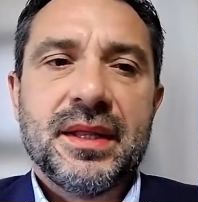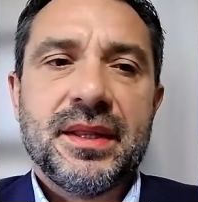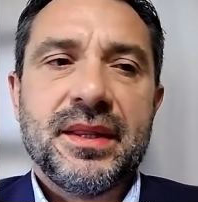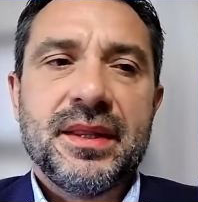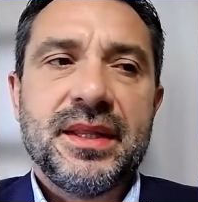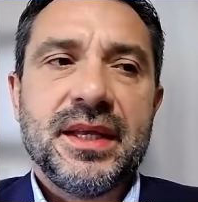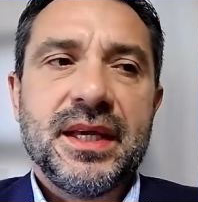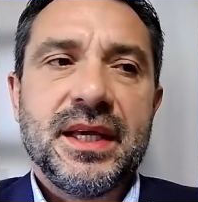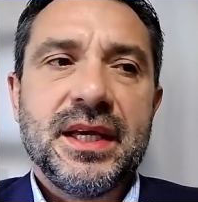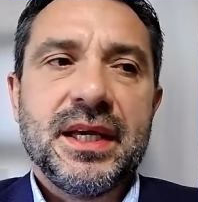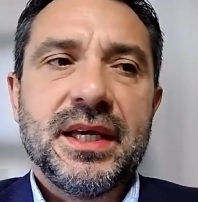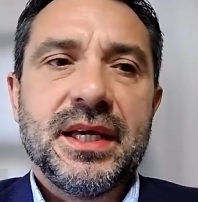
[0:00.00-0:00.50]

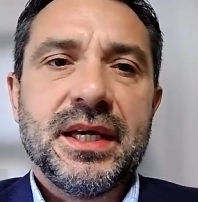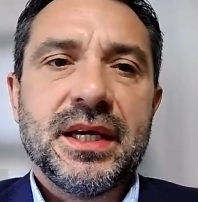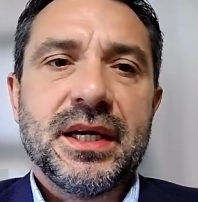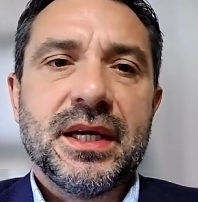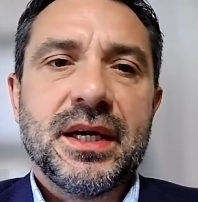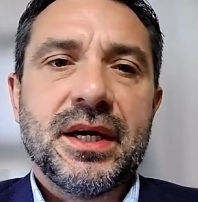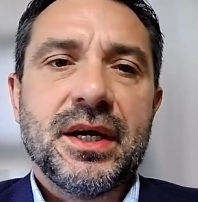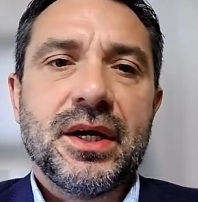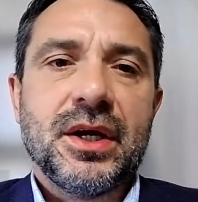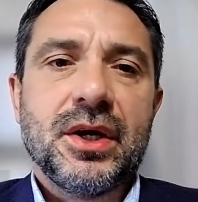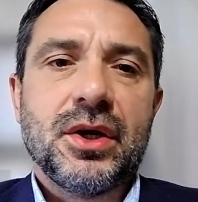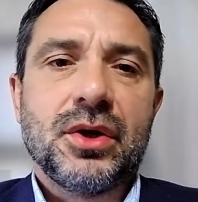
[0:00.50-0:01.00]
The
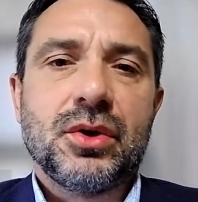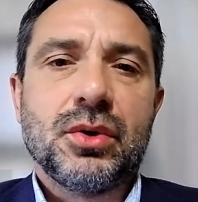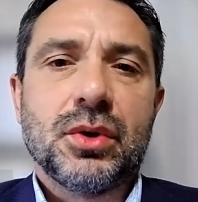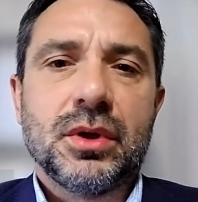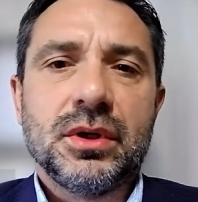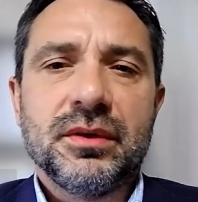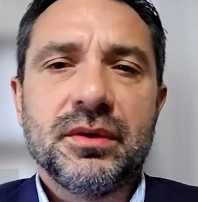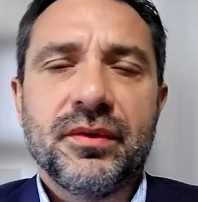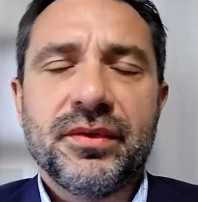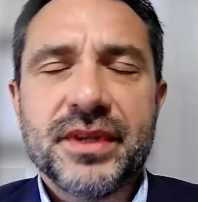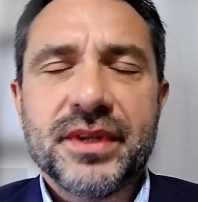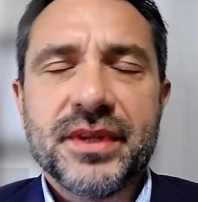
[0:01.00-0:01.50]

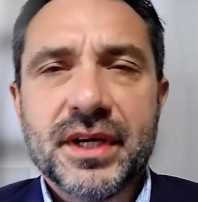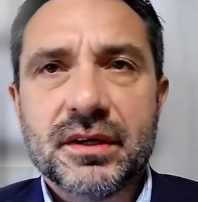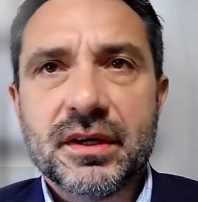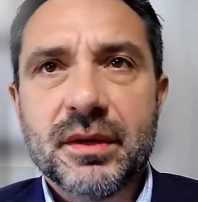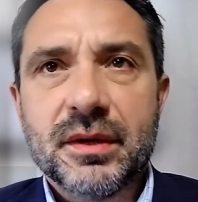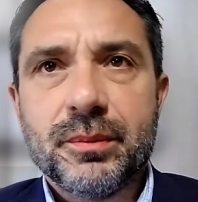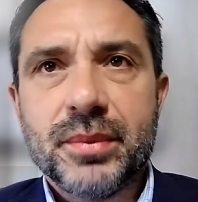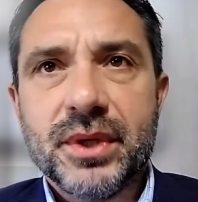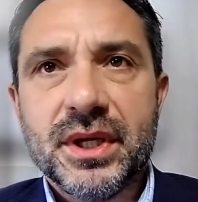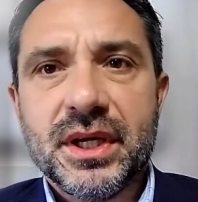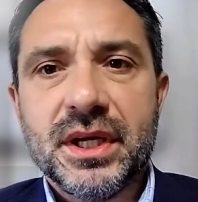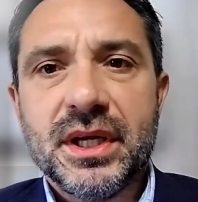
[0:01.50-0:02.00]
goal of
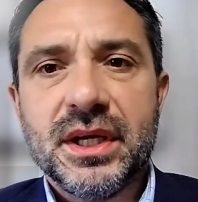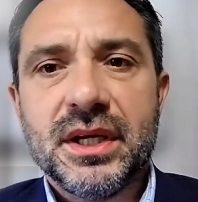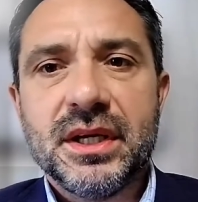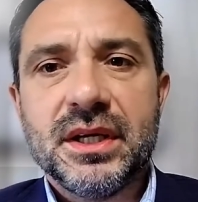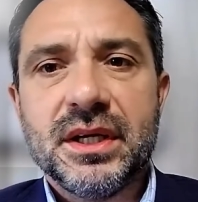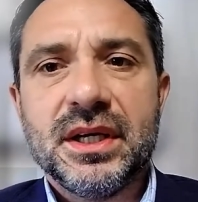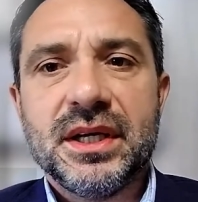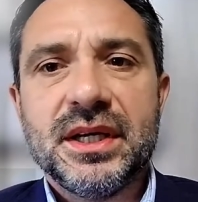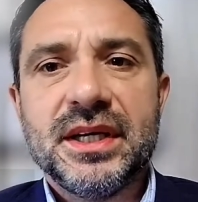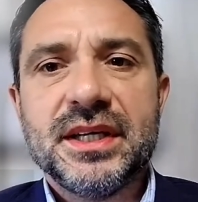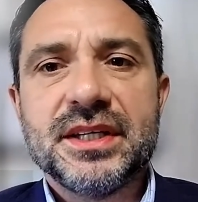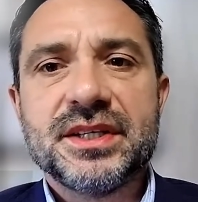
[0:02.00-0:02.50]
therapy
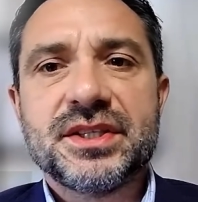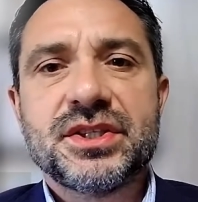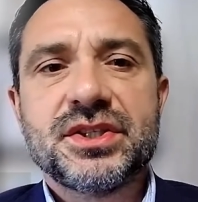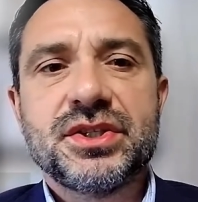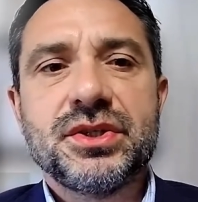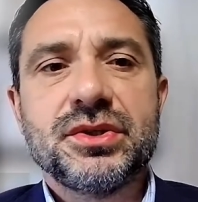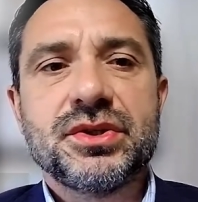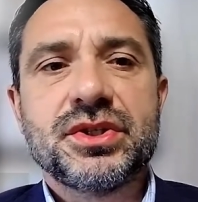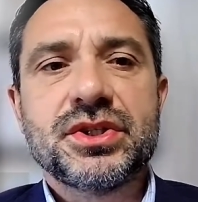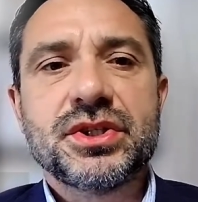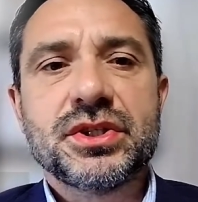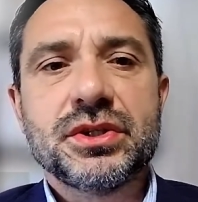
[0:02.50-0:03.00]
is
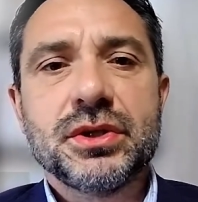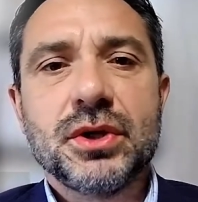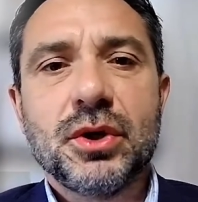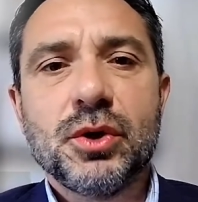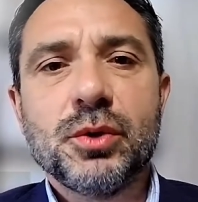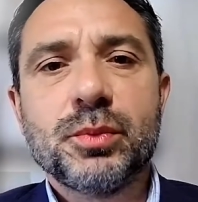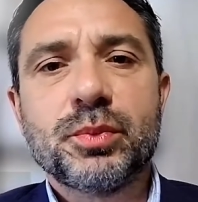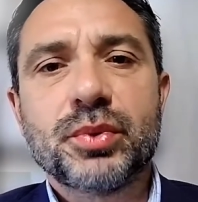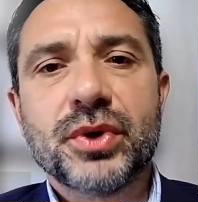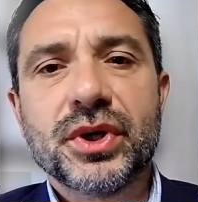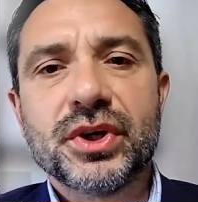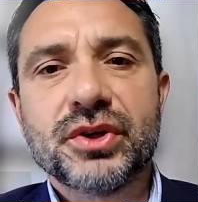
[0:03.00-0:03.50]
to
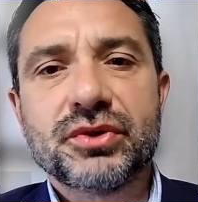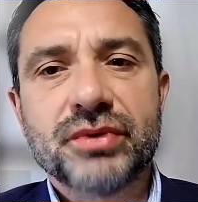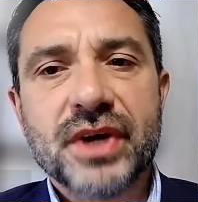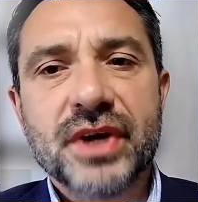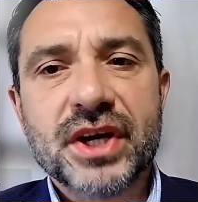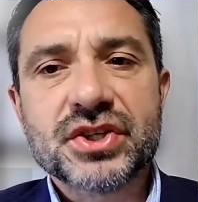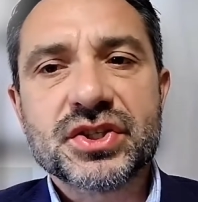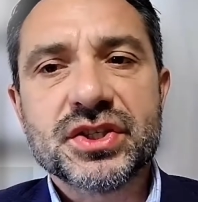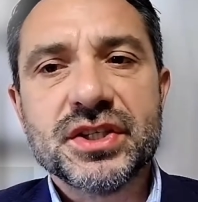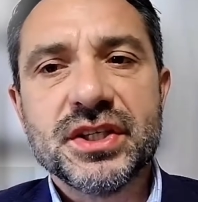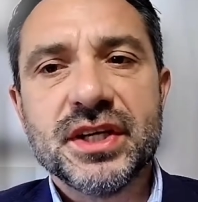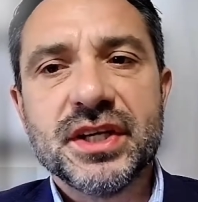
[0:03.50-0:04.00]
slow
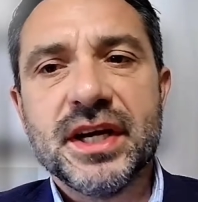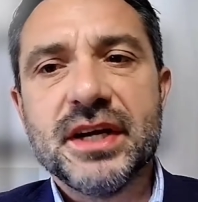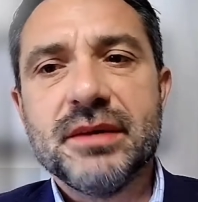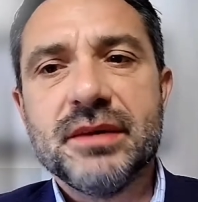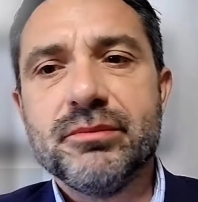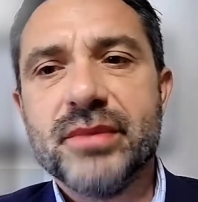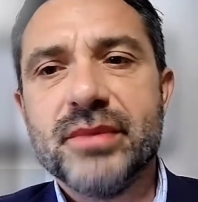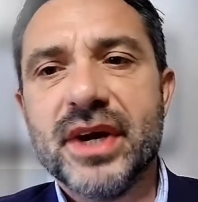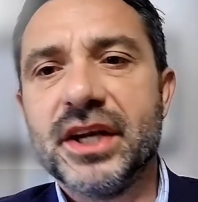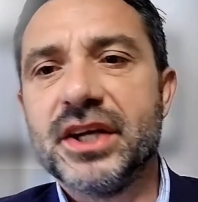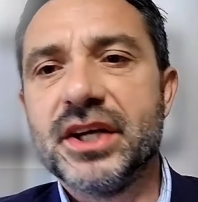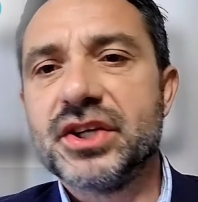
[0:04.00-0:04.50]
progression
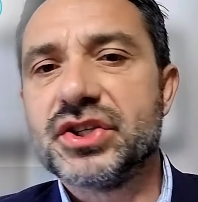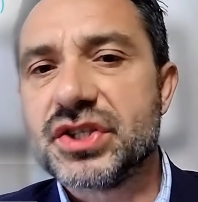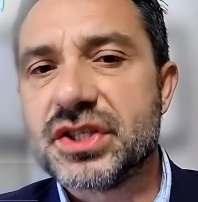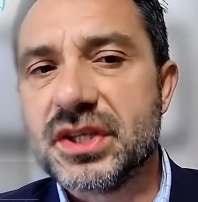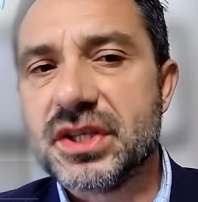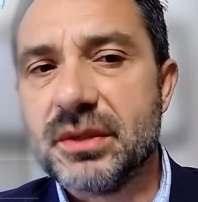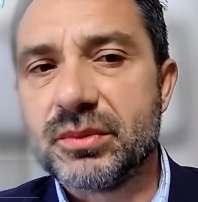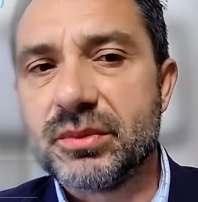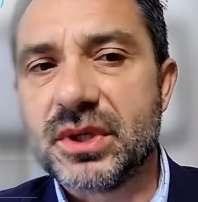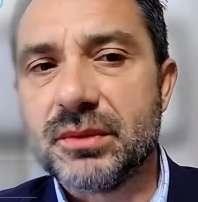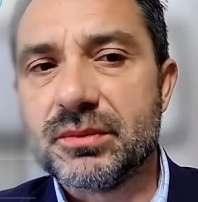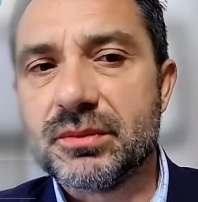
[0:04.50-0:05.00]
and manage
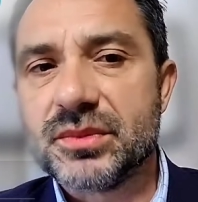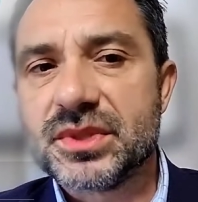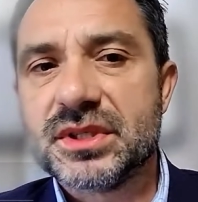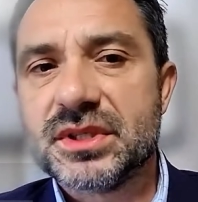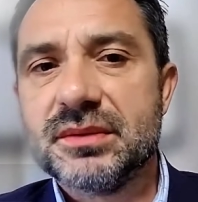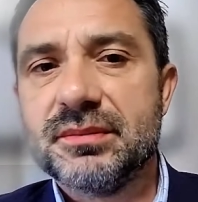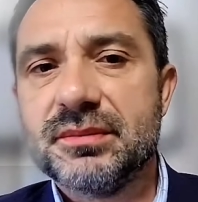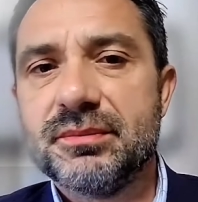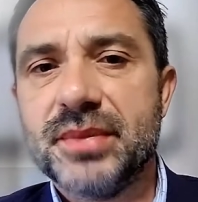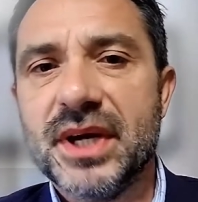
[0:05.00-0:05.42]
symptoms.